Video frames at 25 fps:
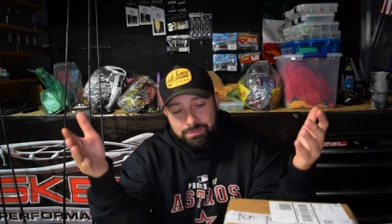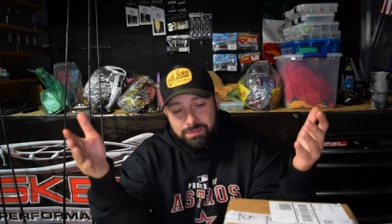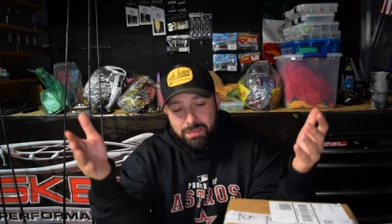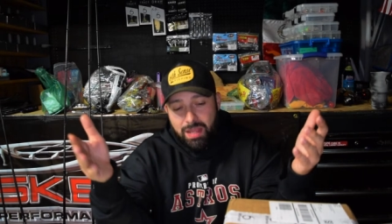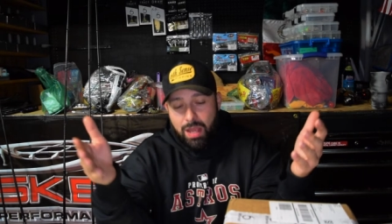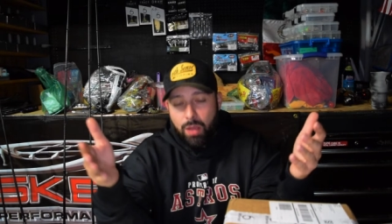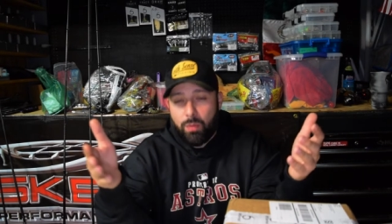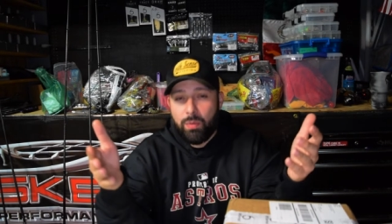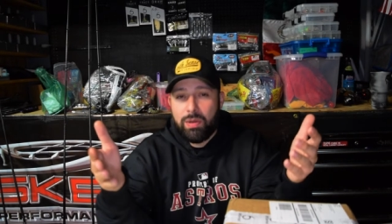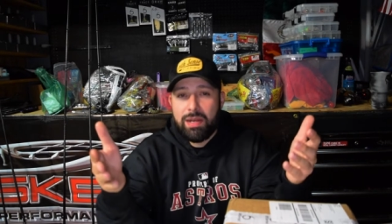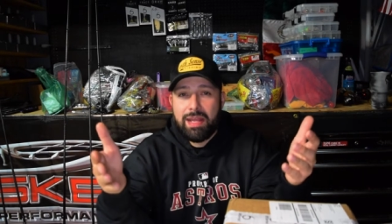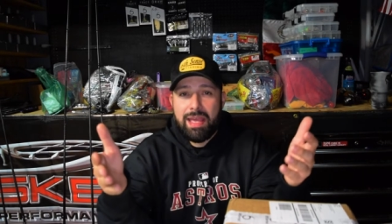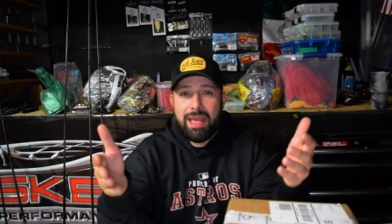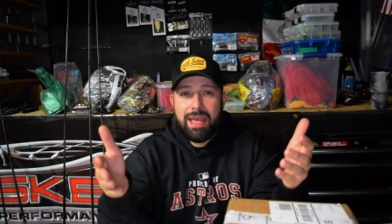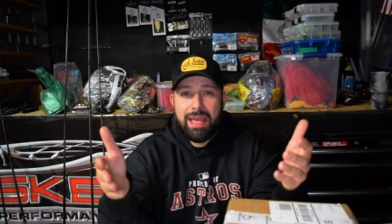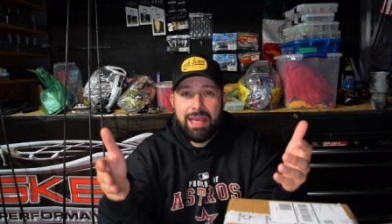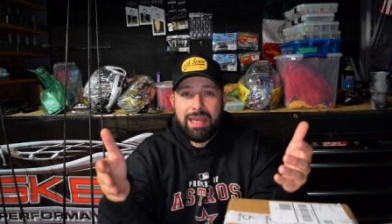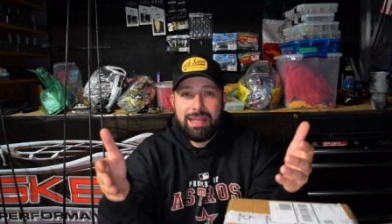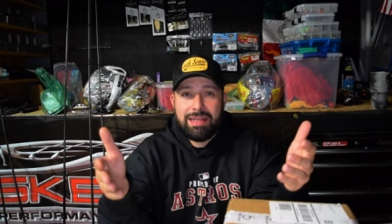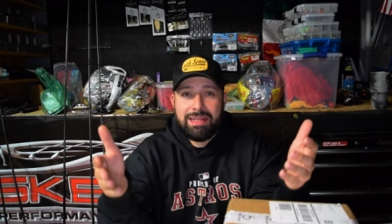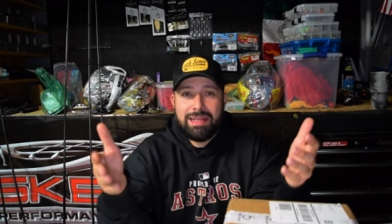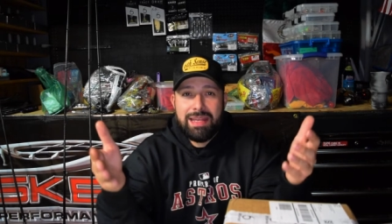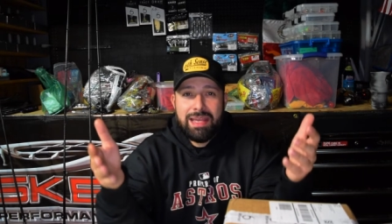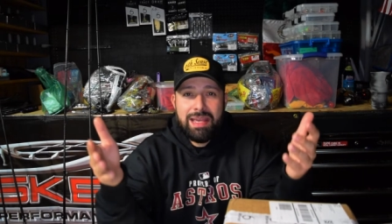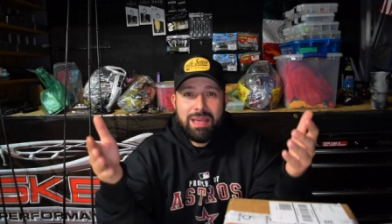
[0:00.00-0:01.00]
I went
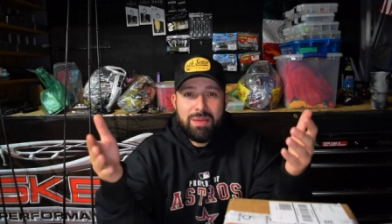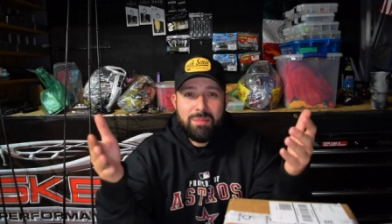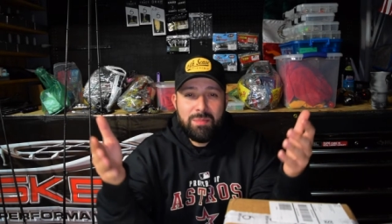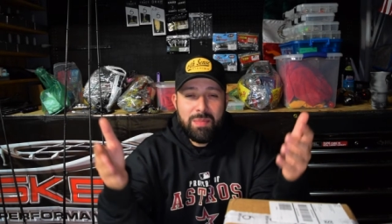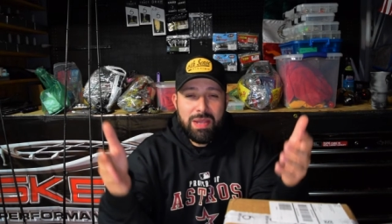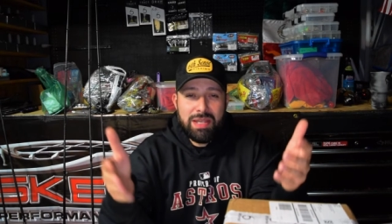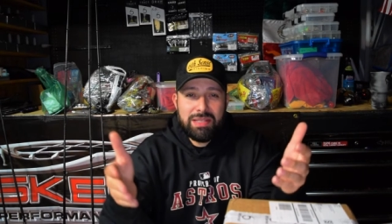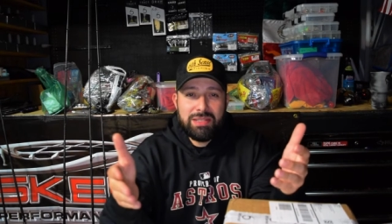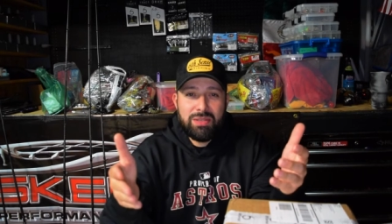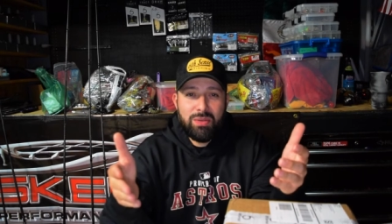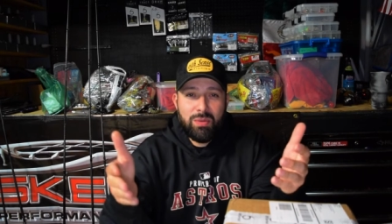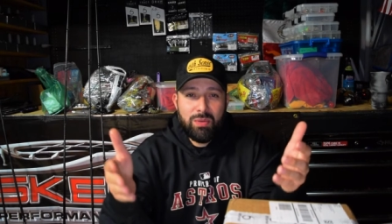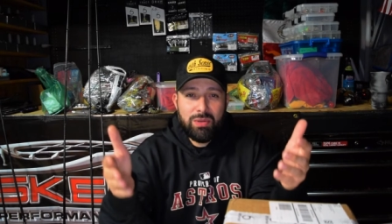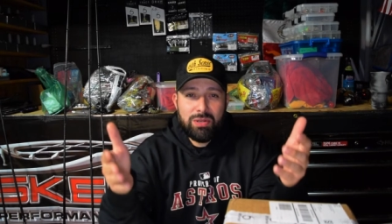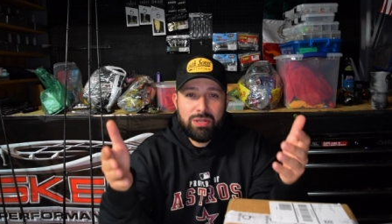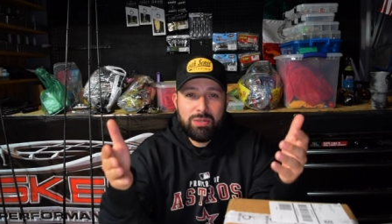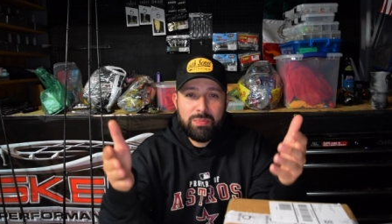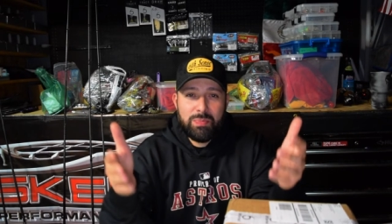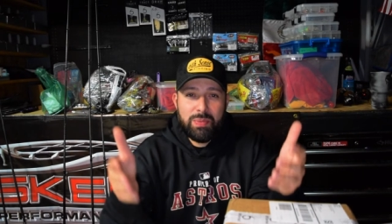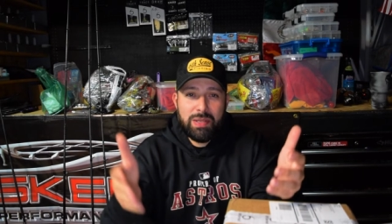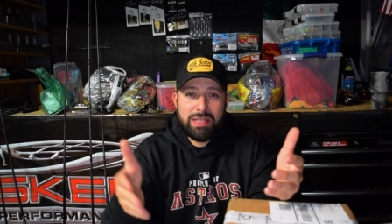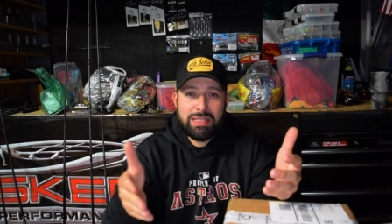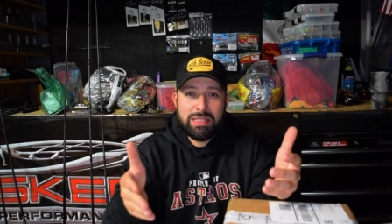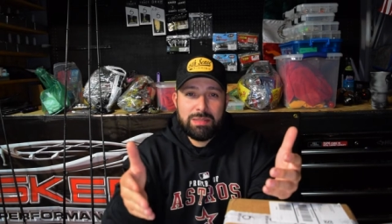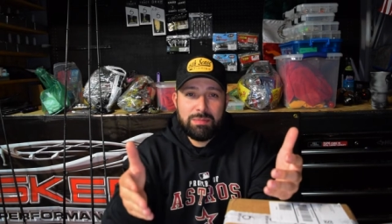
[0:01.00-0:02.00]
ahead, made the order,
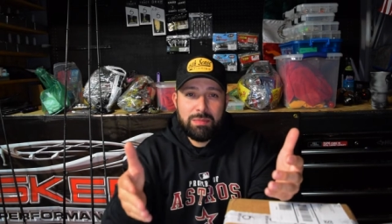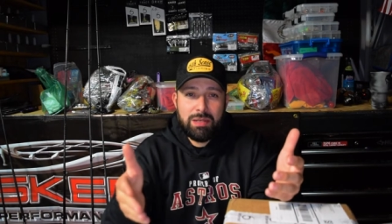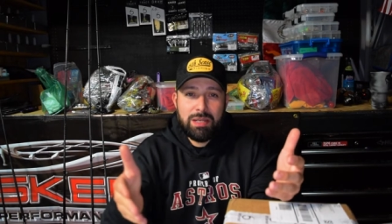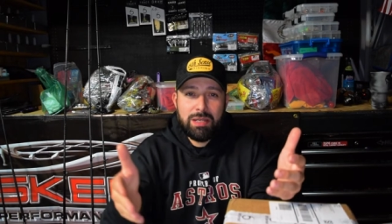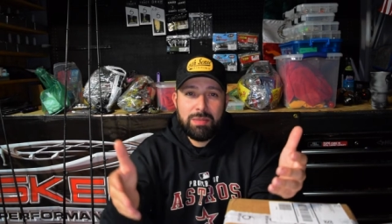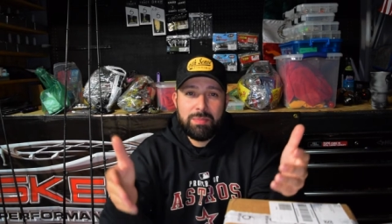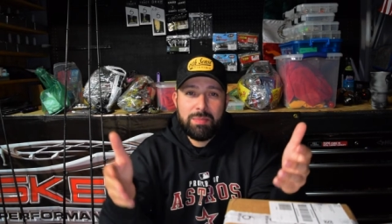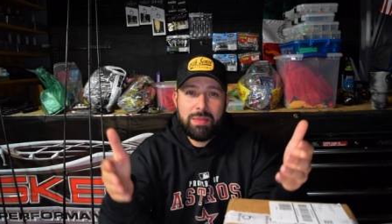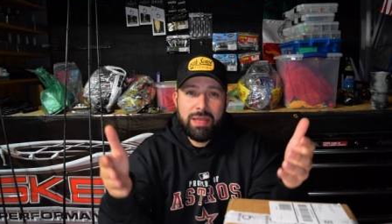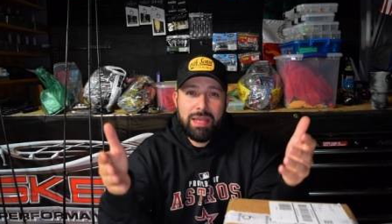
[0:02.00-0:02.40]
picked them up,